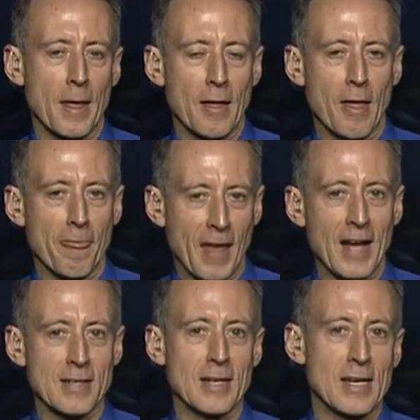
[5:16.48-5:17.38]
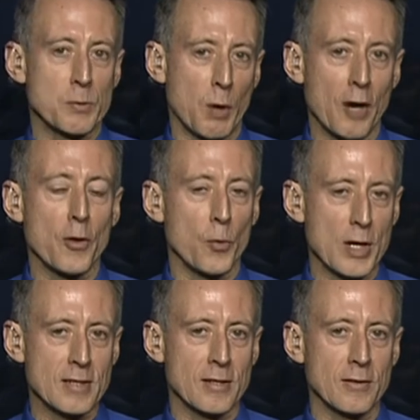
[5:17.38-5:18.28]
that is one of the
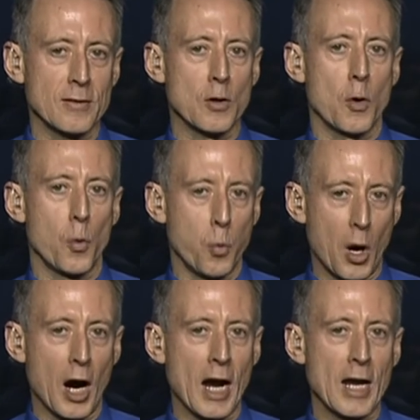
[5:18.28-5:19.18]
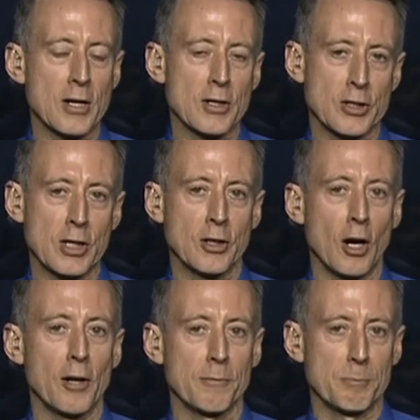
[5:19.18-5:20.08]
reasons why she got
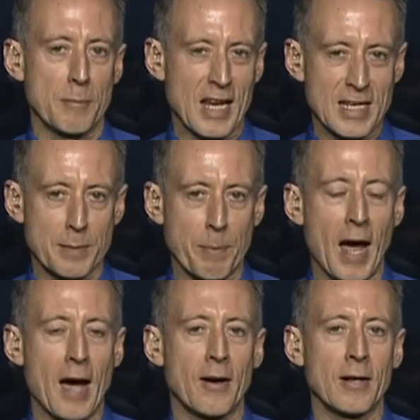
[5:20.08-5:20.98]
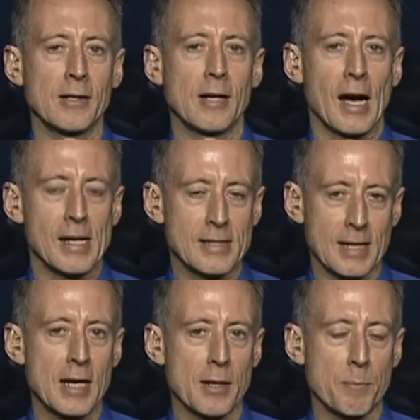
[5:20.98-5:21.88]
into power and
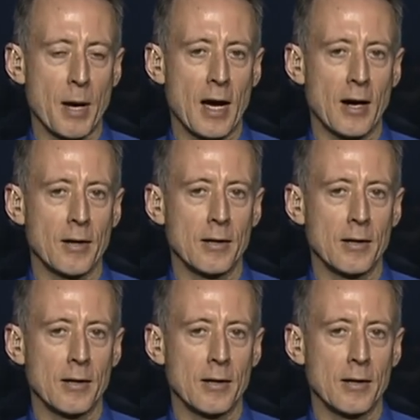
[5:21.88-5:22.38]
stayed in power.